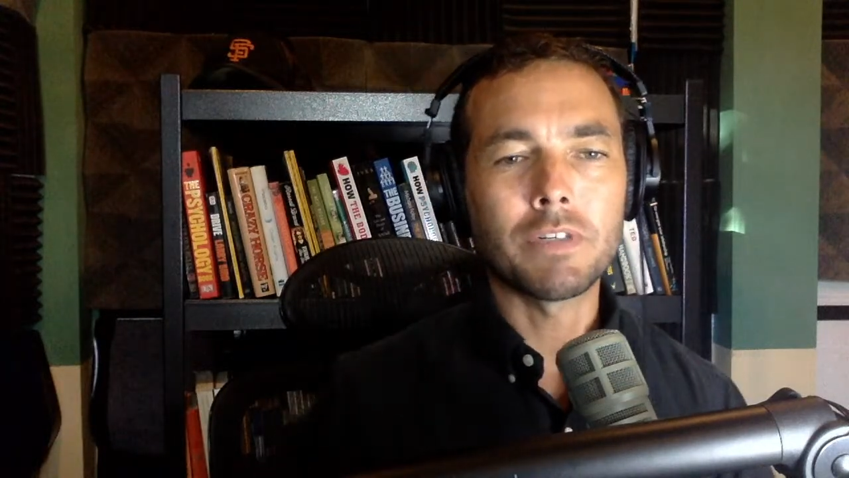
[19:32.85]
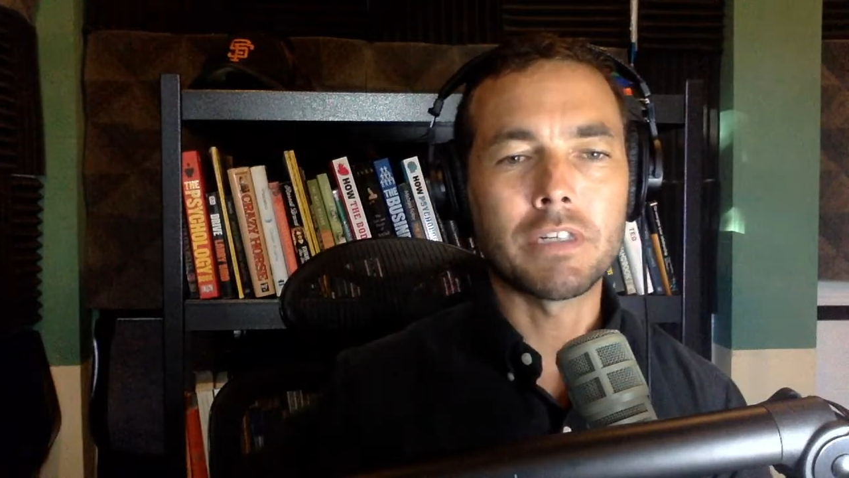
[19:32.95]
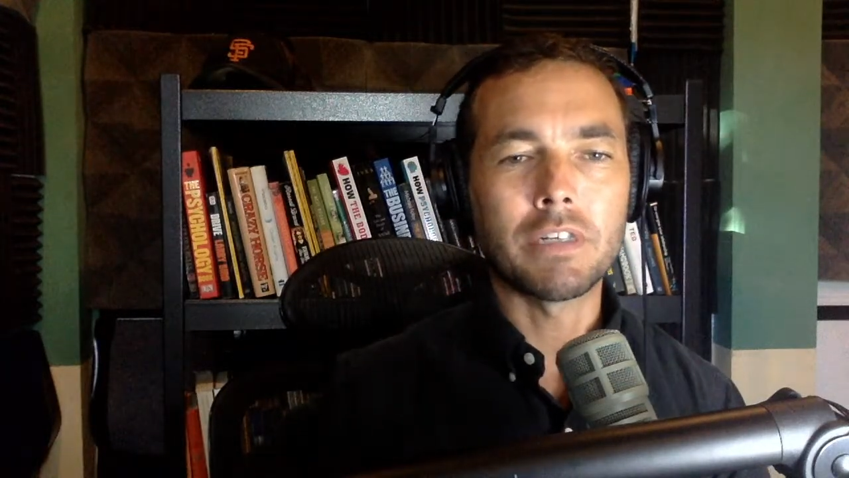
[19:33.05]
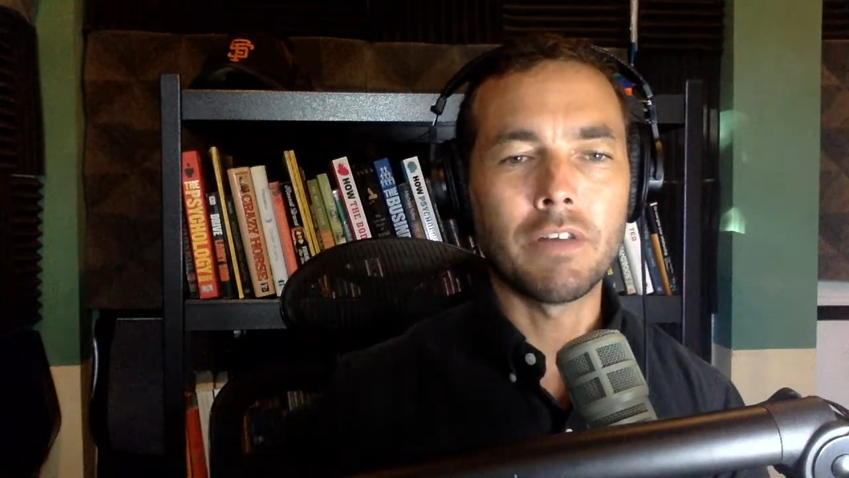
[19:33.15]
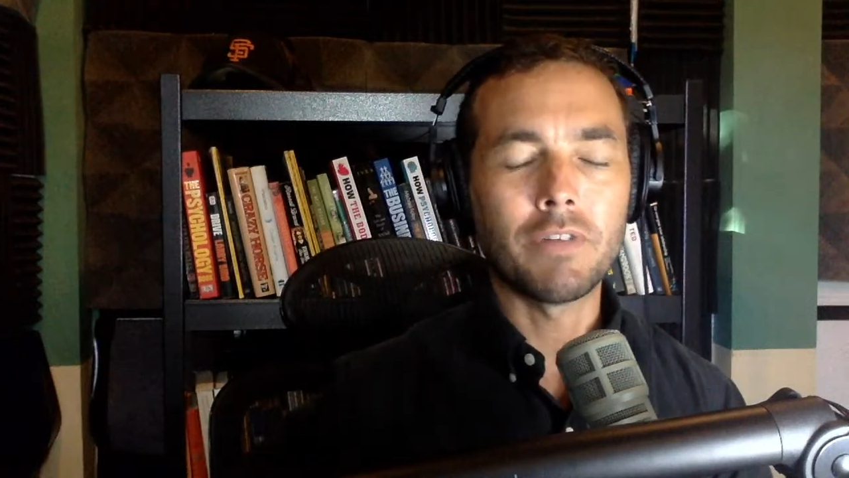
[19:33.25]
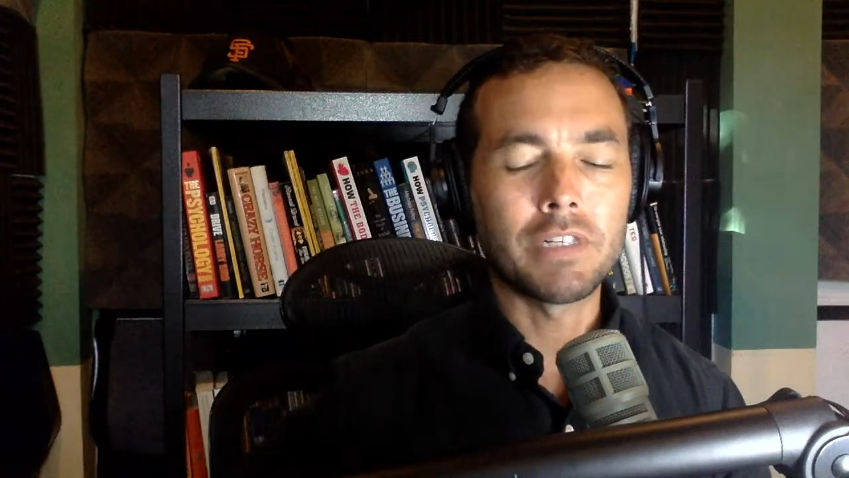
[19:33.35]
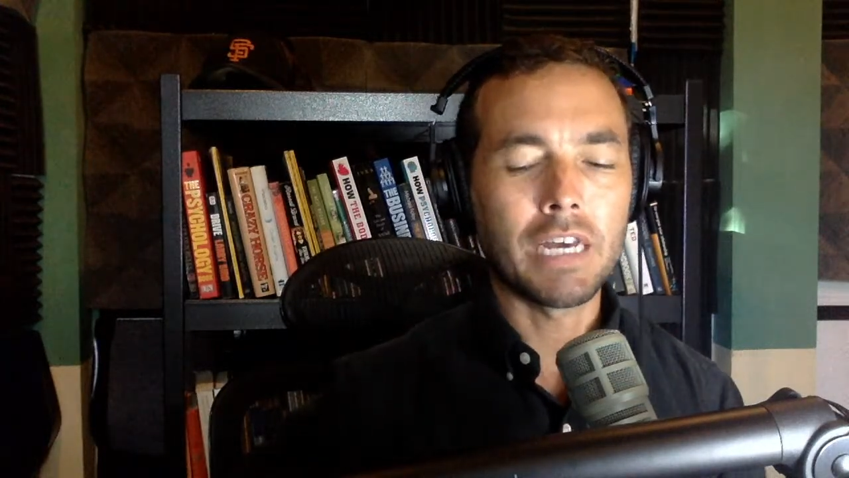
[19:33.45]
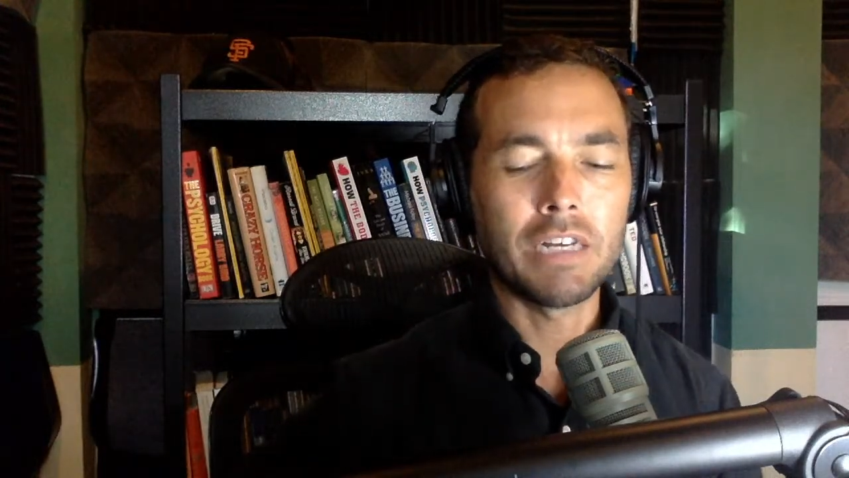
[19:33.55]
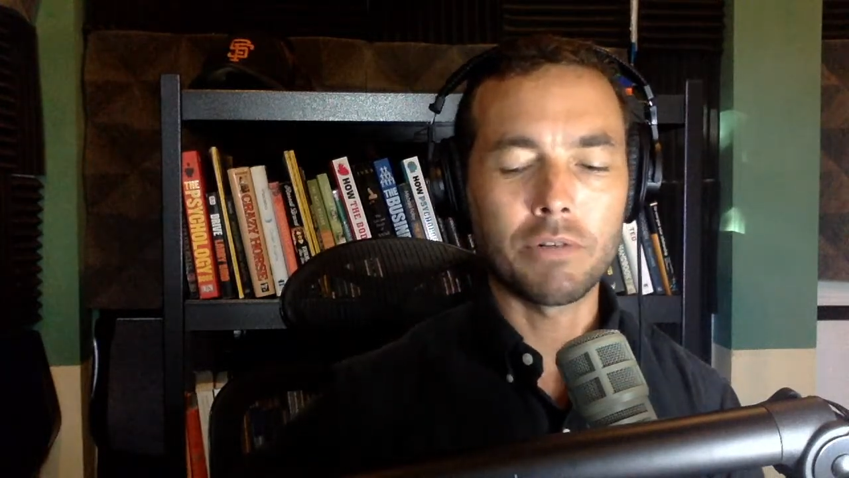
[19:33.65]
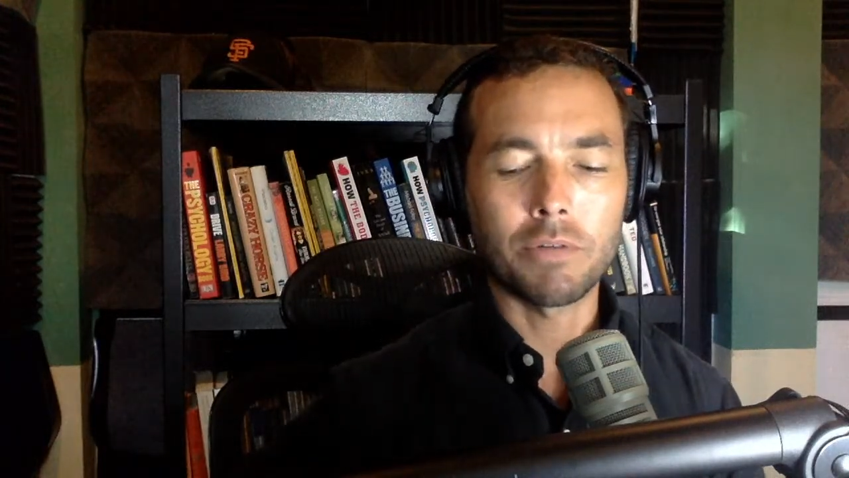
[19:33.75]
it's
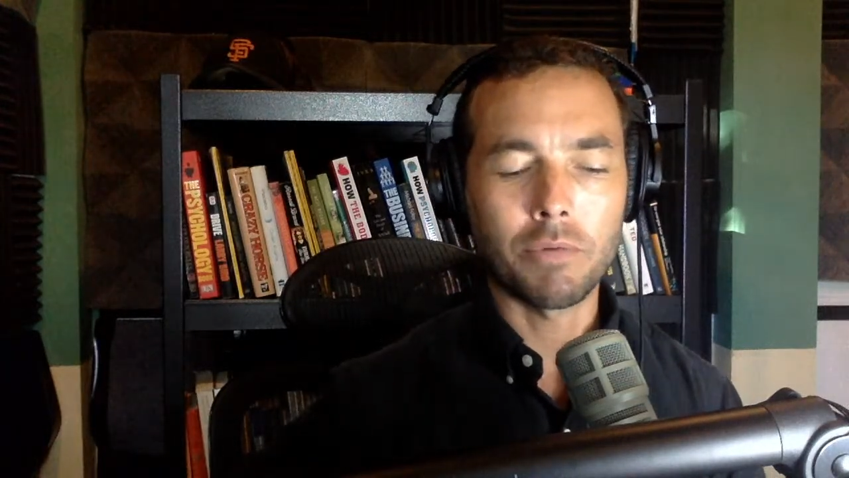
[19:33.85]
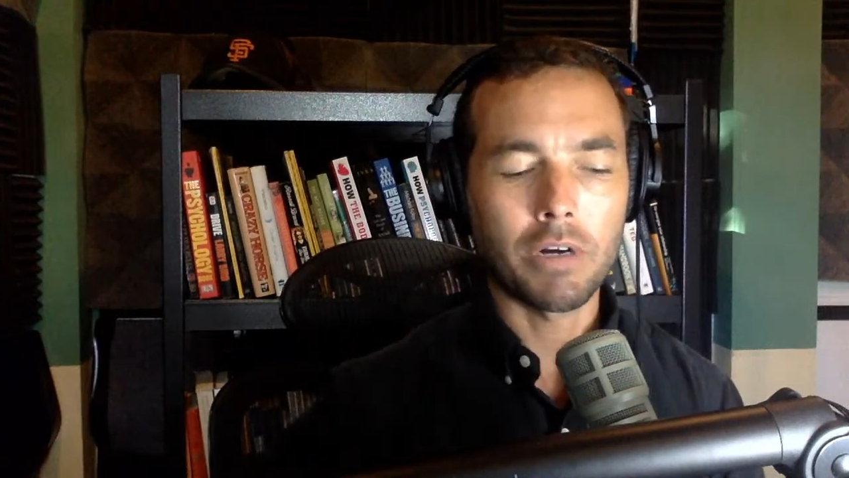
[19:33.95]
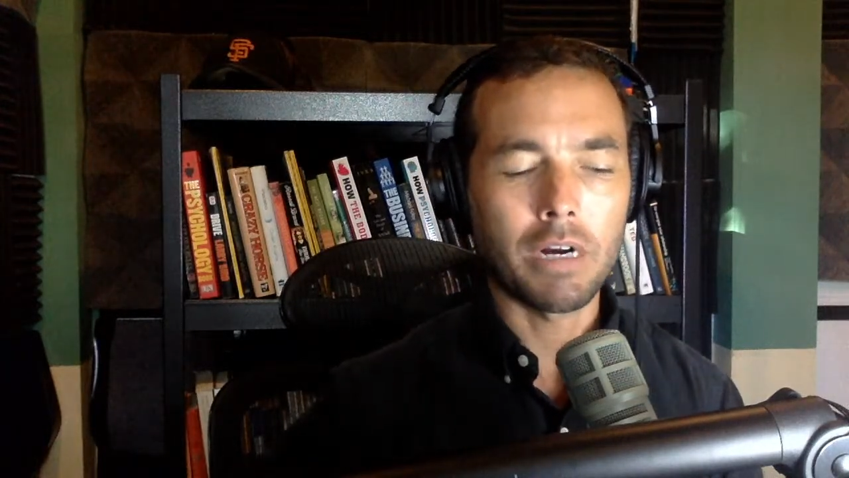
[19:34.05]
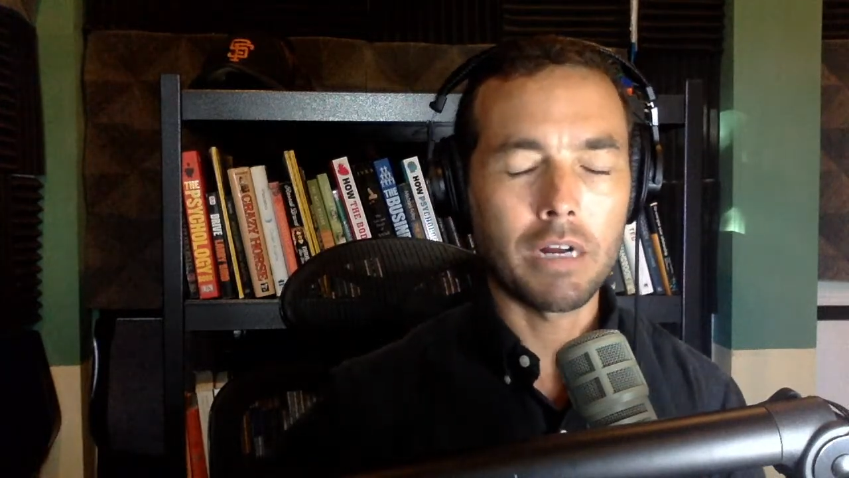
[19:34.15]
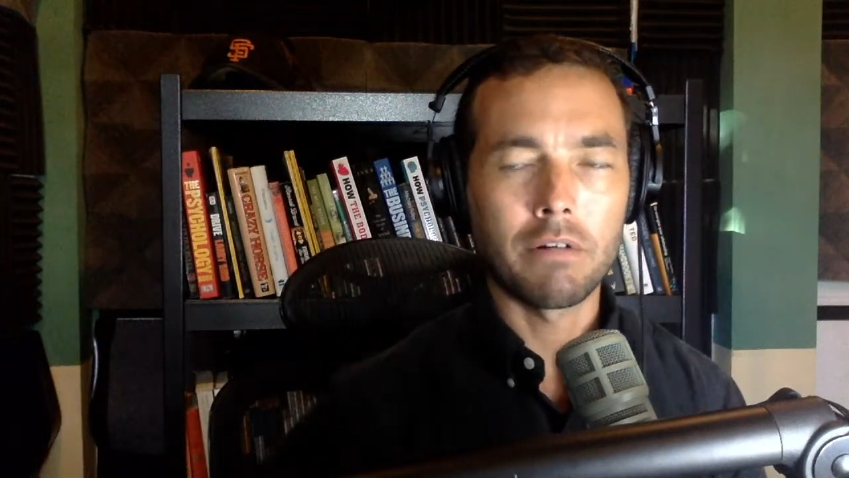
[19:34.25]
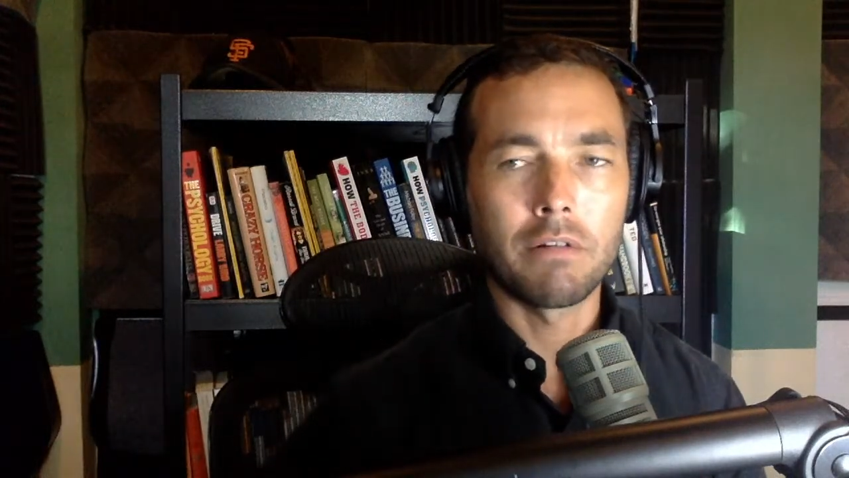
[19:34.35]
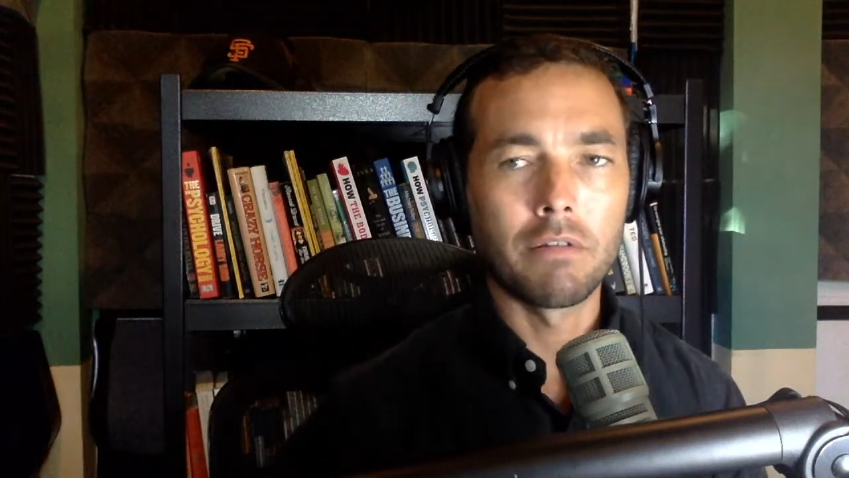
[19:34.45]
dangerous where you're at,